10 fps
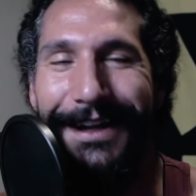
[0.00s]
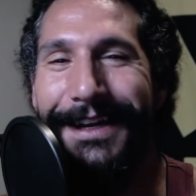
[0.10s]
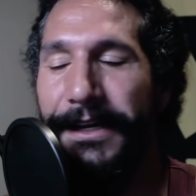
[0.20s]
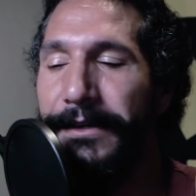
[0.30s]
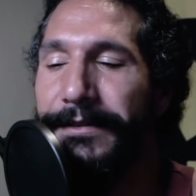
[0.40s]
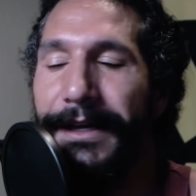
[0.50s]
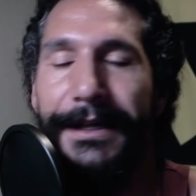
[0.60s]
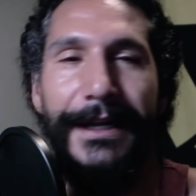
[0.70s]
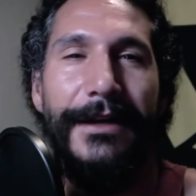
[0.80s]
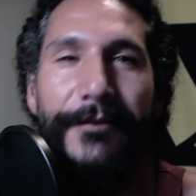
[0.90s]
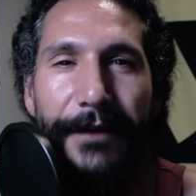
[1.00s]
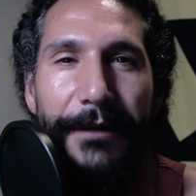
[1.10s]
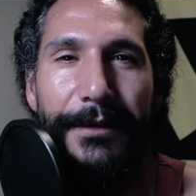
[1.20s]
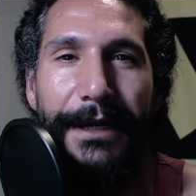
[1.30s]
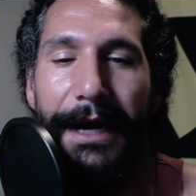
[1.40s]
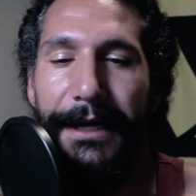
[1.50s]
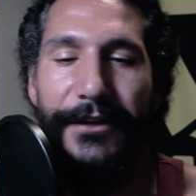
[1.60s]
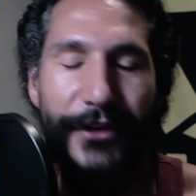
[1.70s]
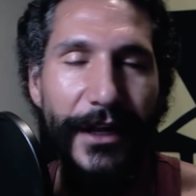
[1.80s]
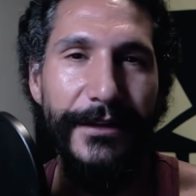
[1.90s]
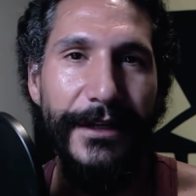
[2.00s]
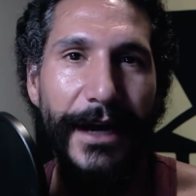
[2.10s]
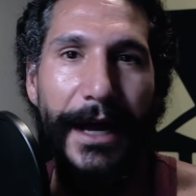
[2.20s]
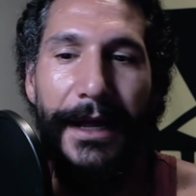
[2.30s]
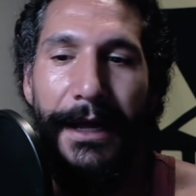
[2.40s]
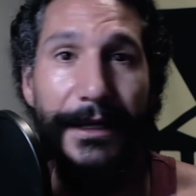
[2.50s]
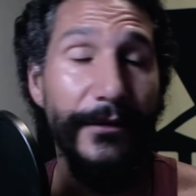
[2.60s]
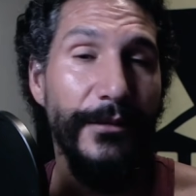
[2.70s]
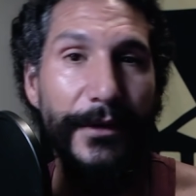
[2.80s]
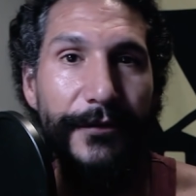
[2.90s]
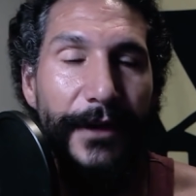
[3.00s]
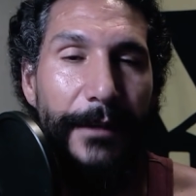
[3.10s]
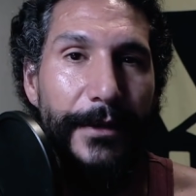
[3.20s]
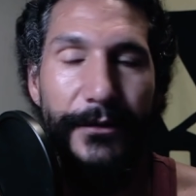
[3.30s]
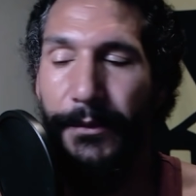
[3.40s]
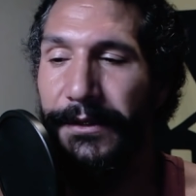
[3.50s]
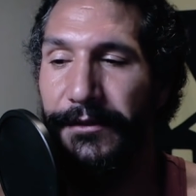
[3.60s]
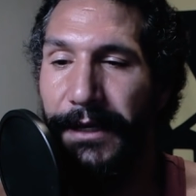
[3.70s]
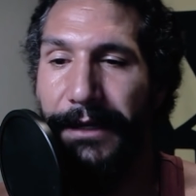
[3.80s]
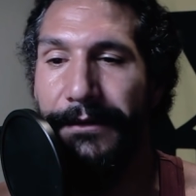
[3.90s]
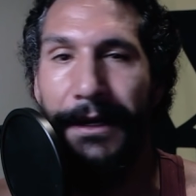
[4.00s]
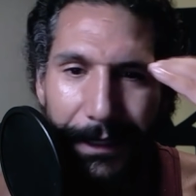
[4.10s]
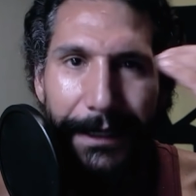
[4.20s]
He didn't say get in a fight with the guy. He didn't yell at the guy. He was with his family. He was with his kids.